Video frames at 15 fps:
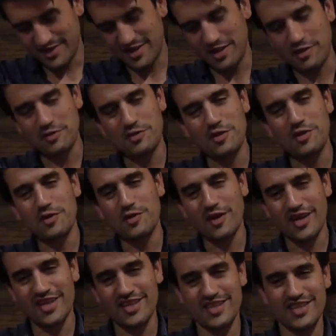Thank you to you,
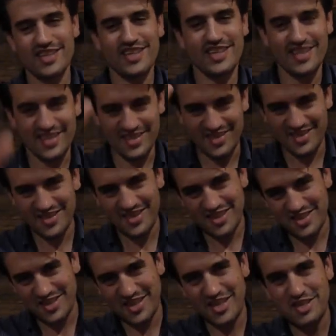and
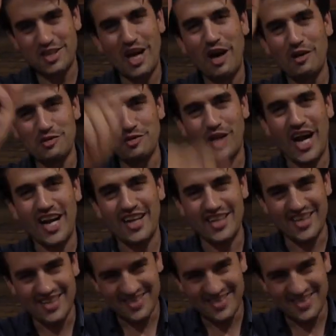say ciao to Canada.